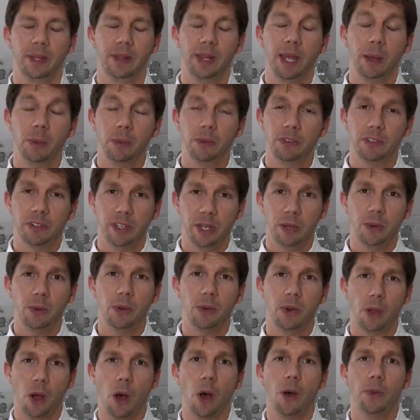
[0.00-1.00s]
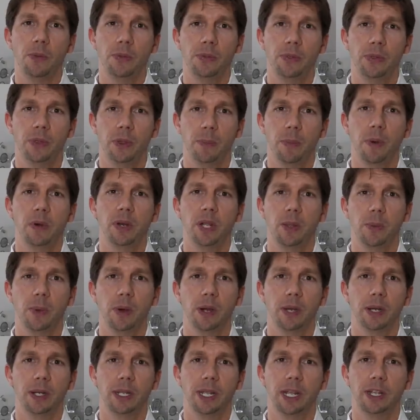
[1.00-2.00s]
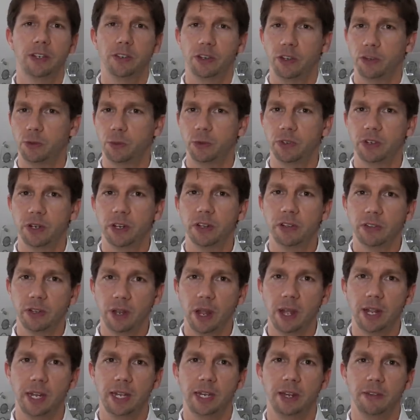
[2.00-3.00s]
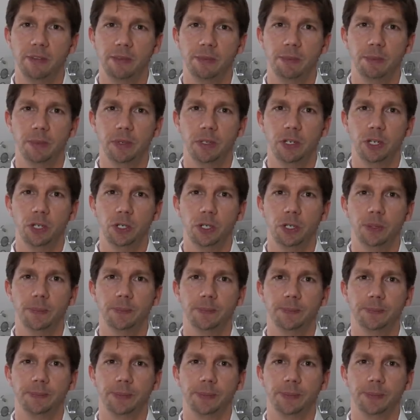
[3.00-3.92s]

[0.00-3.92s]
That was still on the bodywork, it just was in a slightly different position.